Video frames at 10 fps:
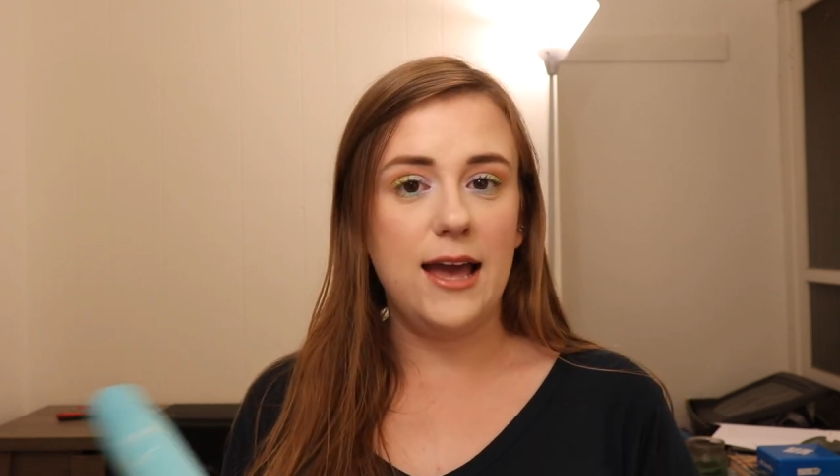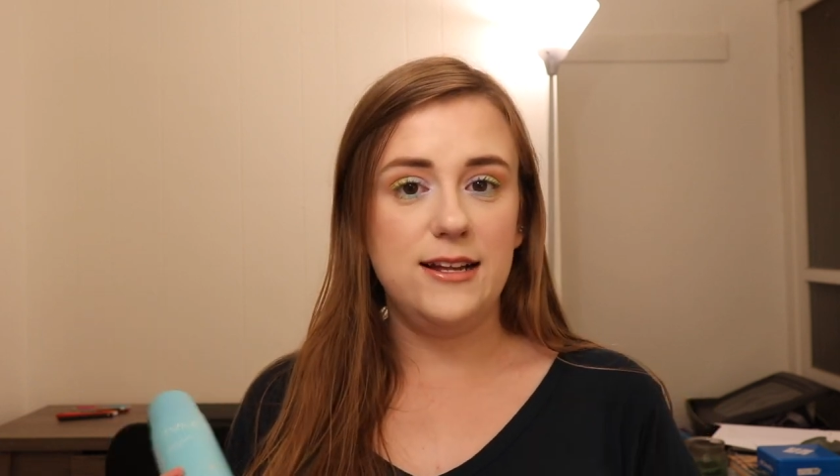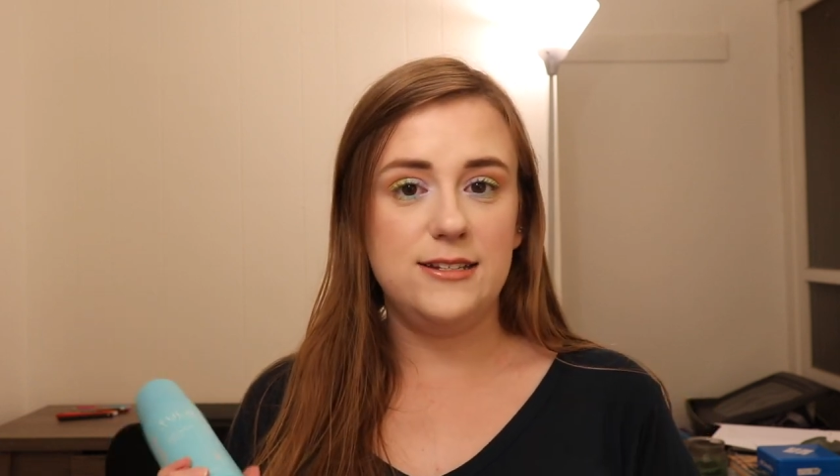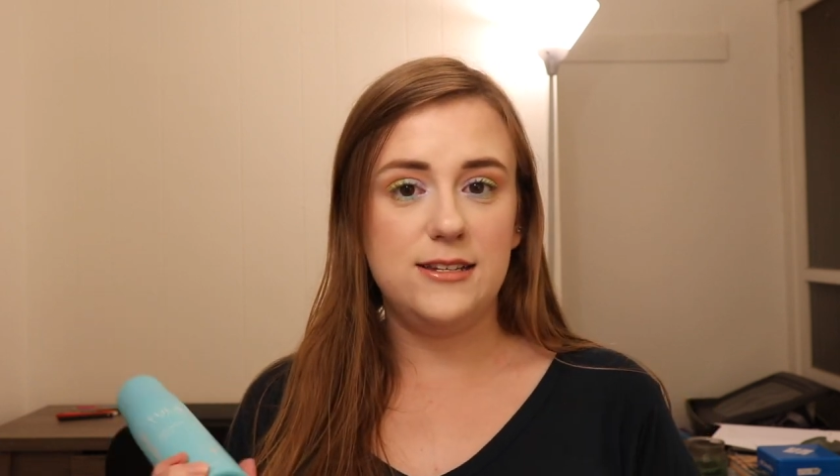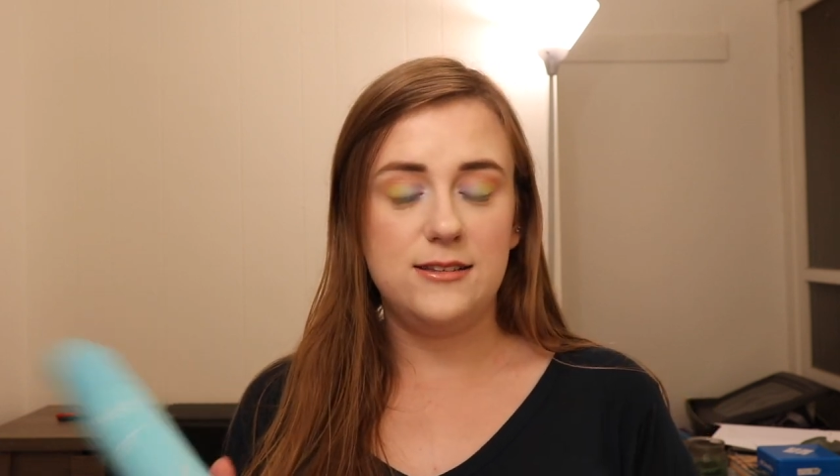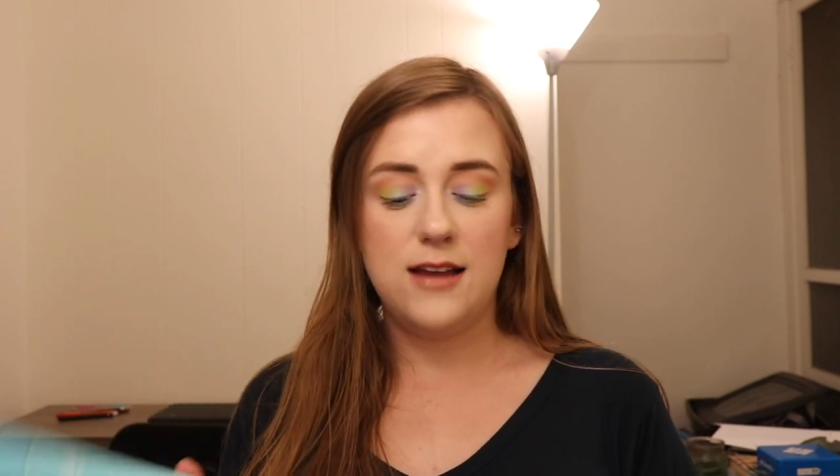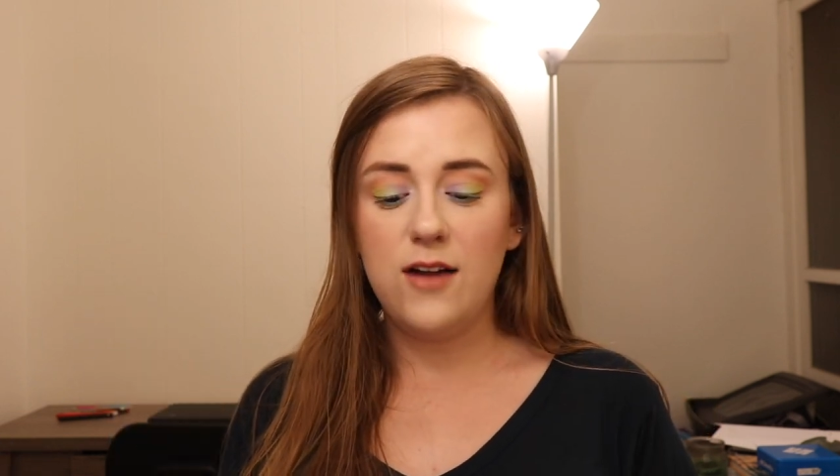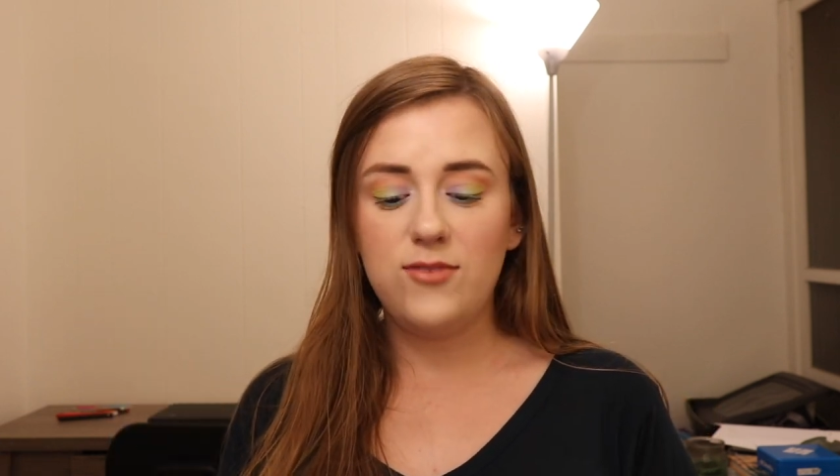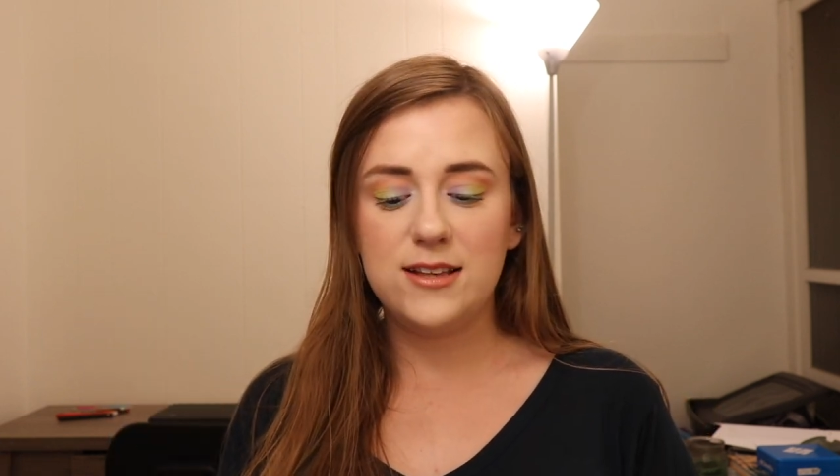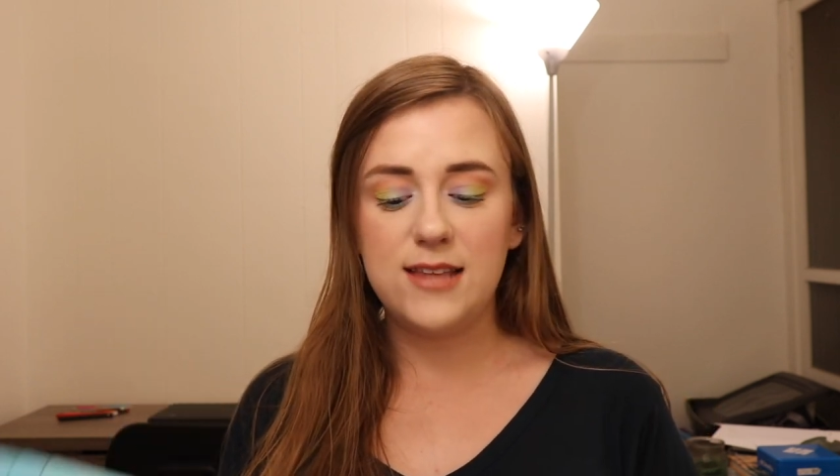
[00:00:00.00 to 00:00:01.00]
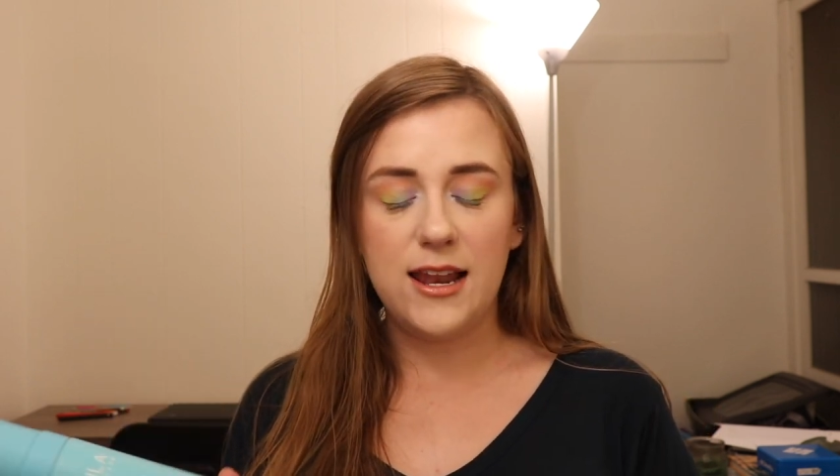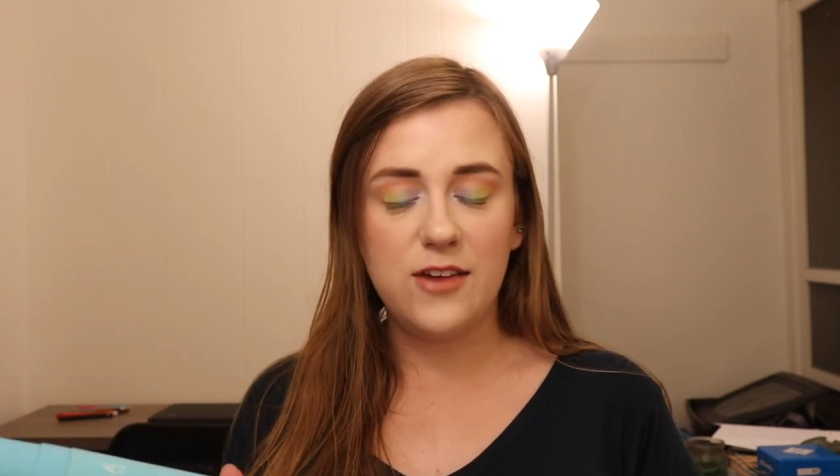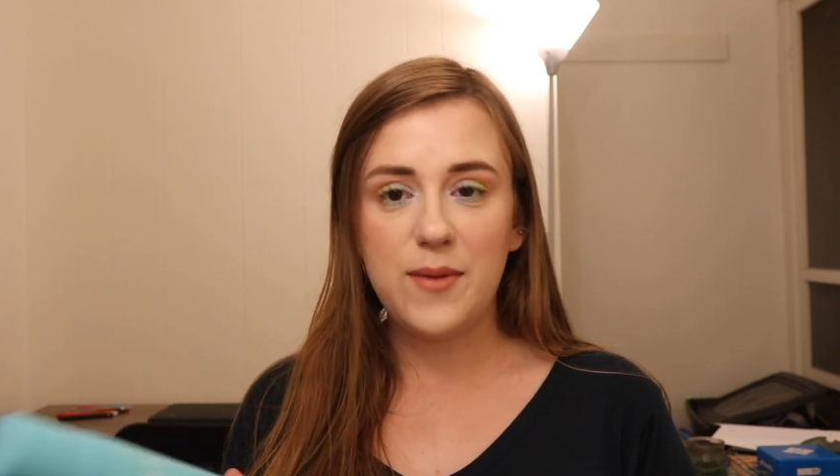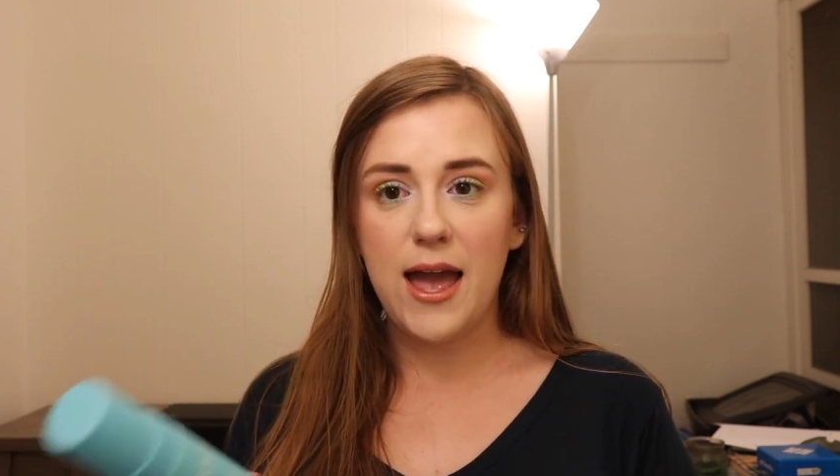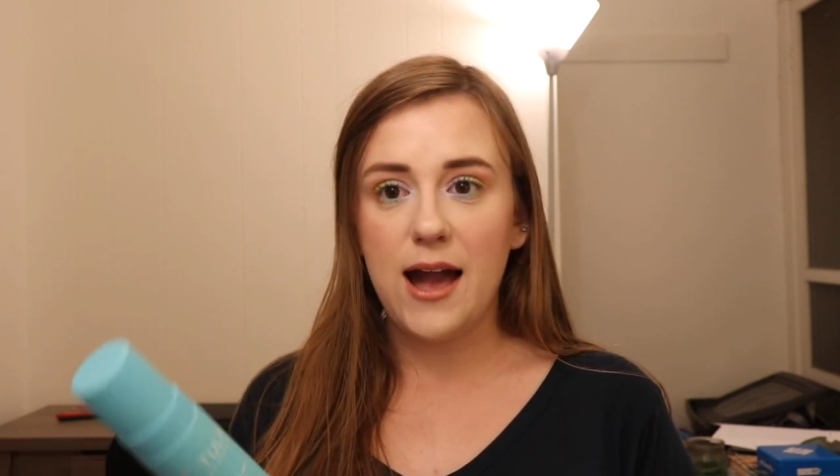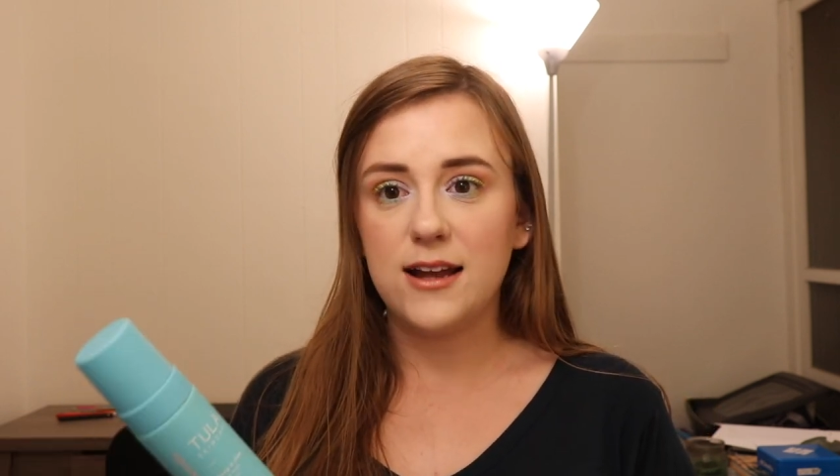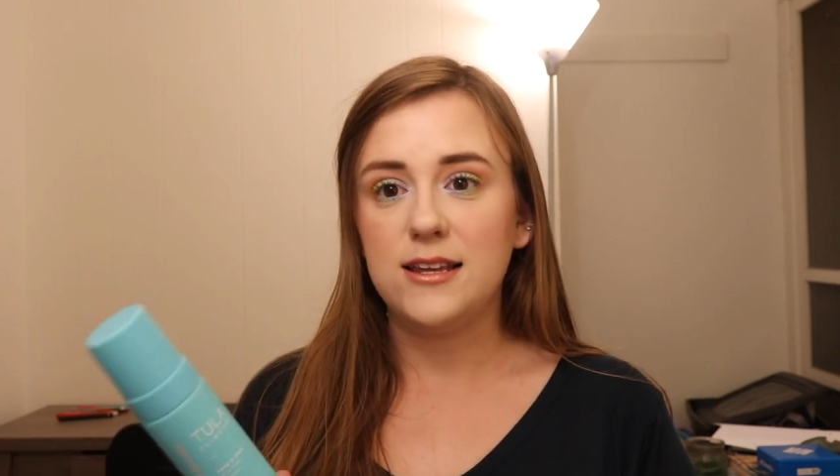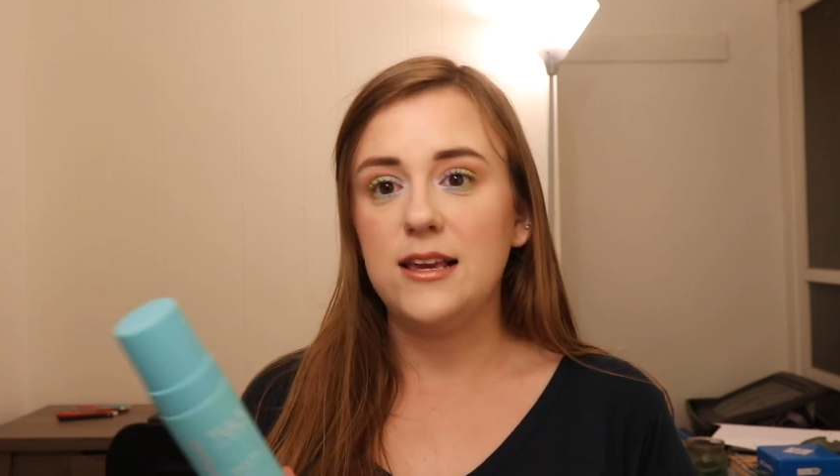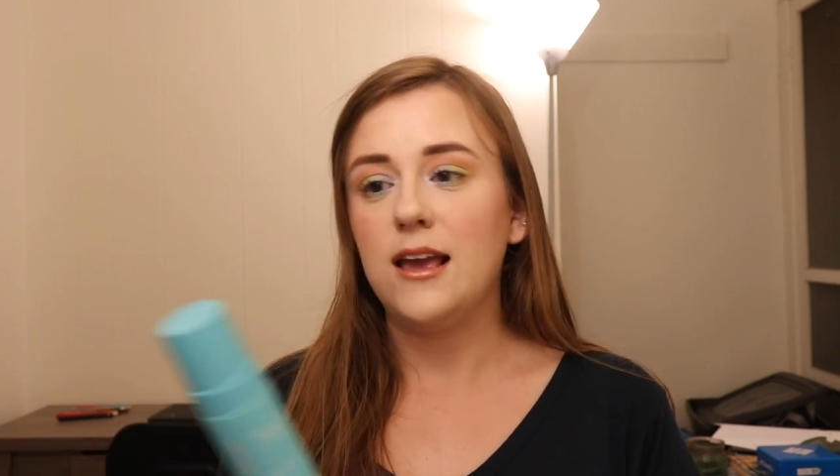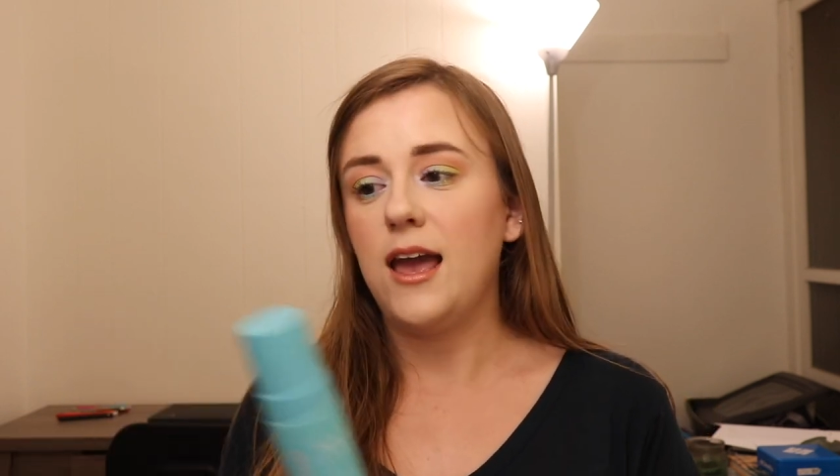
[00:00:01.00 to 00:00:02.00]
I did not fix any of my
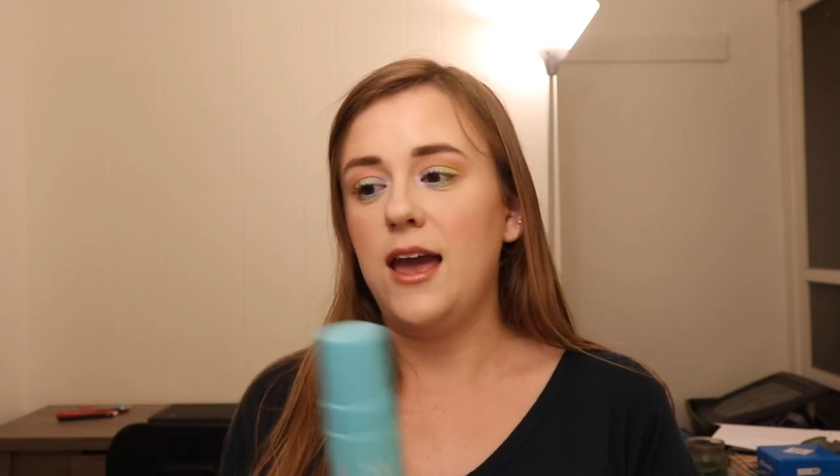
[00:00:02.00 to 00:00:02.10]
acne,